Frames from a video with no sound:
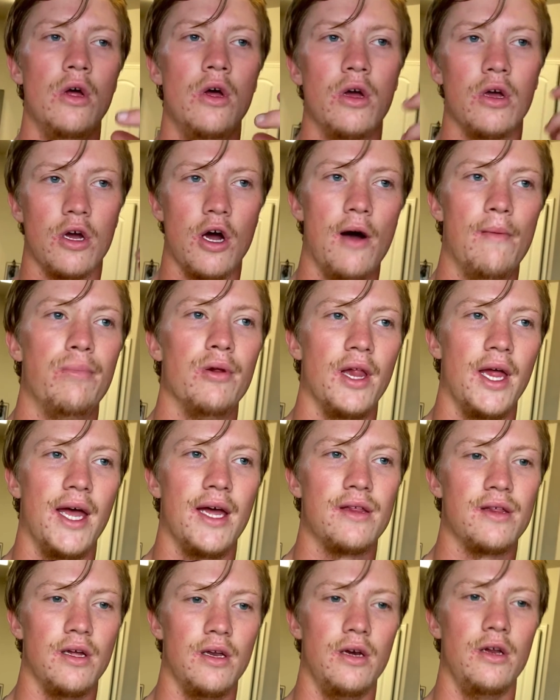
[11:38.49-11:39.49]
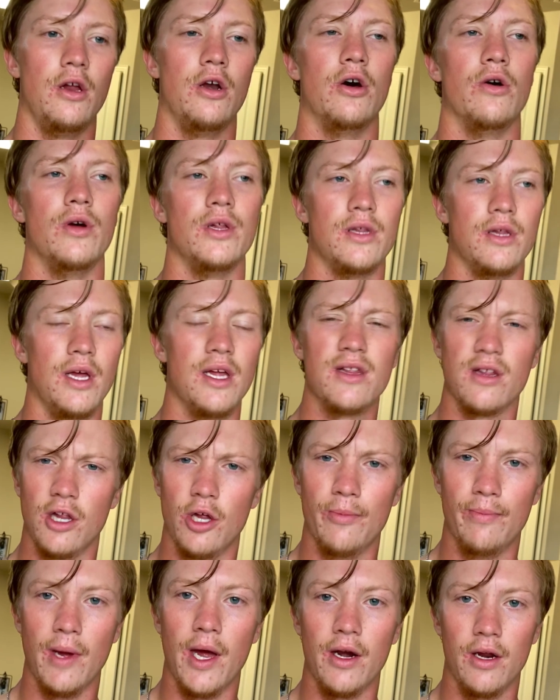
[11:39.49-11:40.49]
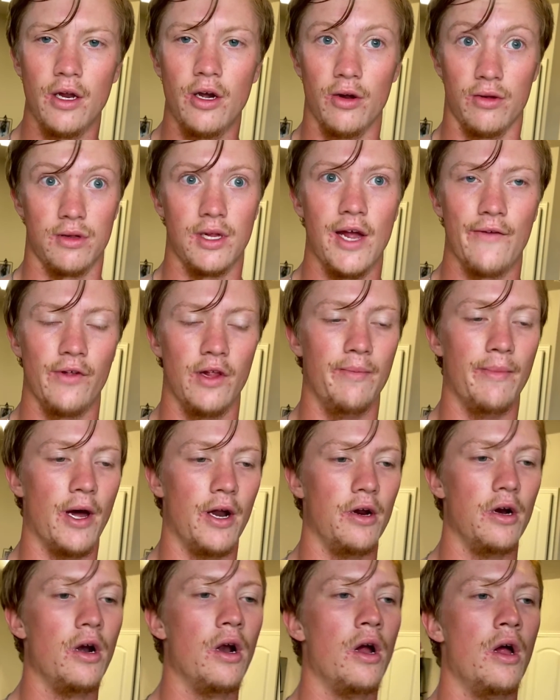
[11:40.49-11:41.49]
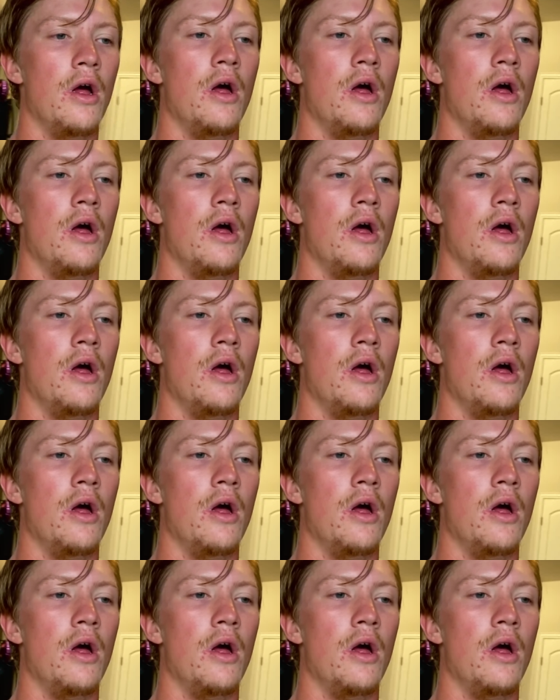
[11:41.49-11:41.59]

complex, and you know, it's a little bit, you know, it's definitely better.